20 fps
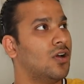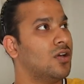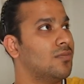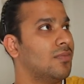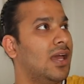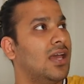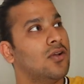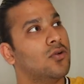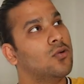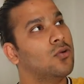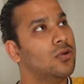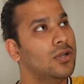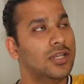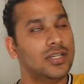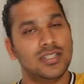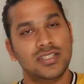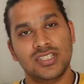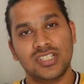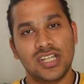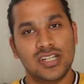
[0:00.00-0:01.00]
on my
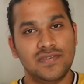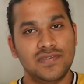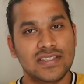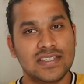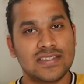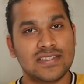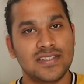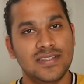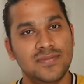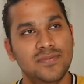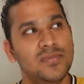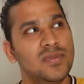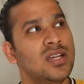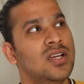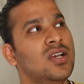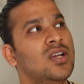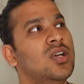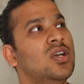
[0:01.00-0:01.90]
older shelf system